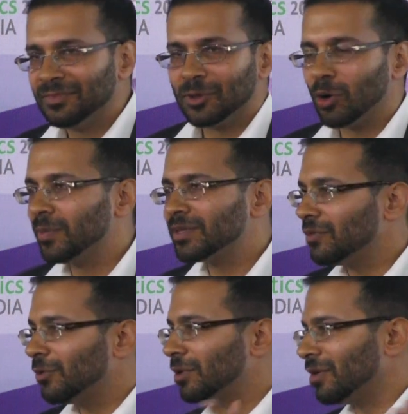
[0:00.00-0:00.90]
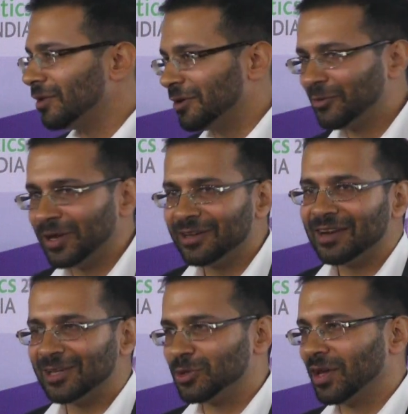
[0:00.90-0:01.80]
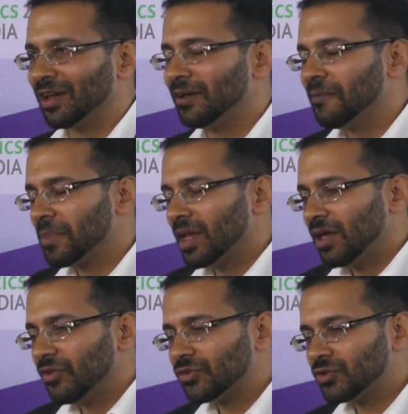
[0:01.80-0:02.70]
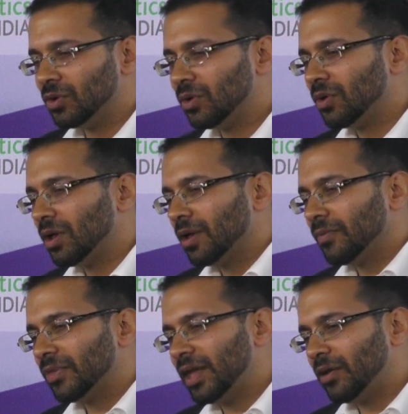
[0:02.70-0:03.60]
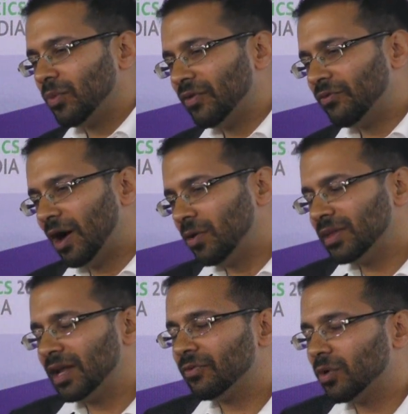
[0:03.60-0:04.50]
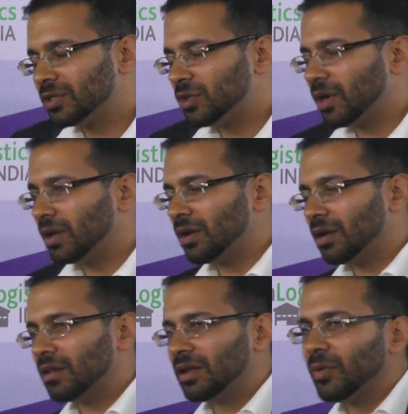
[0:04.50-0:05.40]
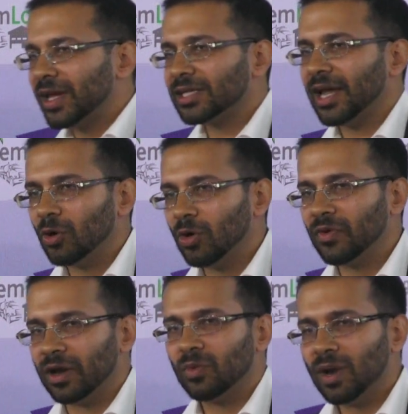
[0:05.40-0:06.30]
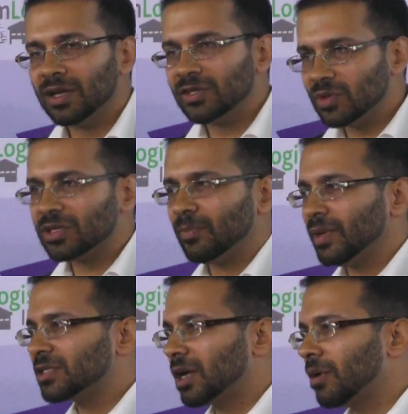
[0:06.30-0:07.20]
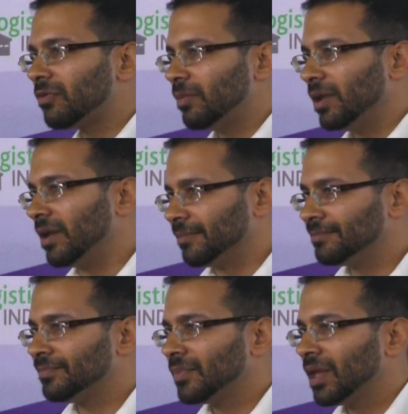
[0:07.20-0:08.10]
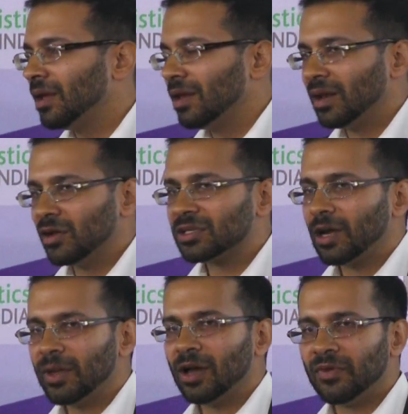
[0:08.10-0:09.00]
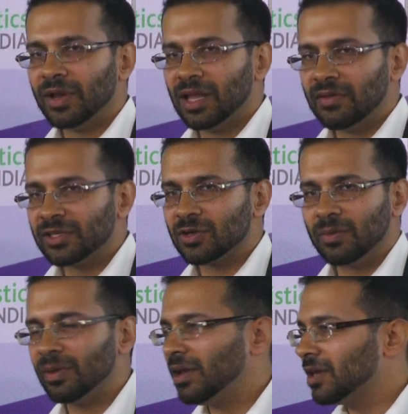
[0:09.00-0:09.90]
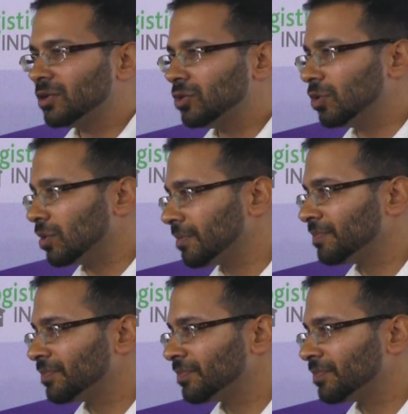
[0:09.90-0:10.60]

throw himself into the river when he tries doing it. So we found that, of course, there are ways to get over it. One is you simply scrub off the building. Now, scrubbing off an 11-story building is no joke.